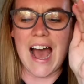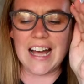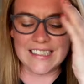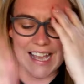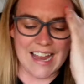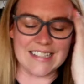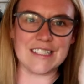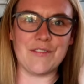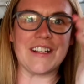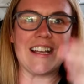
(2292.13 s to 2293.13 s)
And
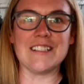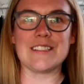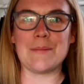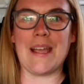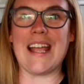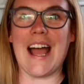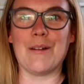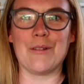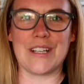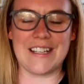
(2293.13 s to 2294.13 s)
guys, if it kills me,
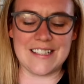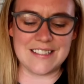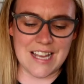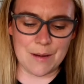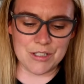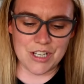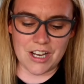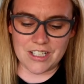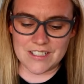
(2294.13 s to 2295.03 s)
I'm going to get this timer down.